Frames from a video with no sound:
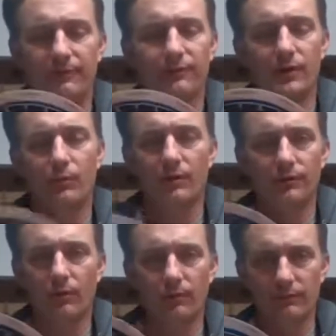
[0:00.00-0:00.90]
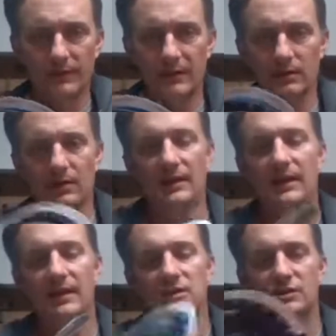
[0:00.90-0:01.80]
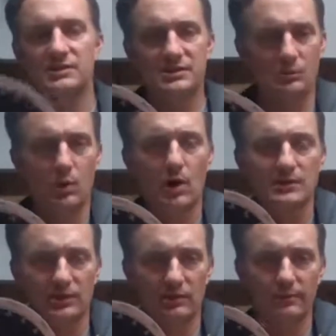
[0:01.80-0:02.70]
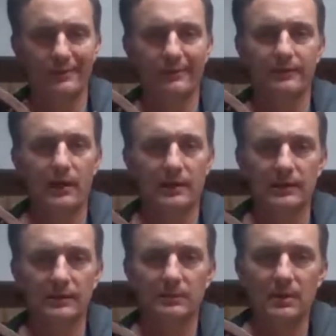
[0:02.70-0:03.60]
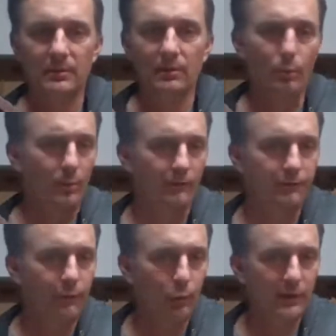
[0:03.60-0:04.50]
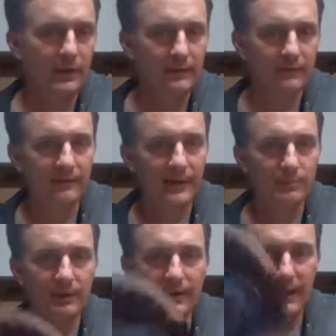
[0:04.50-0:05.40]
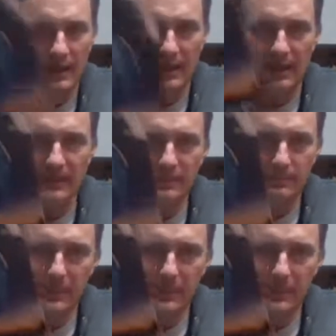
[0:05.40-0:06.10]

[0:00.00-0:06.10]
free ones all over the internet, and it just requires a little bit of cutting, maybe a little bit of folding and stapling, and you can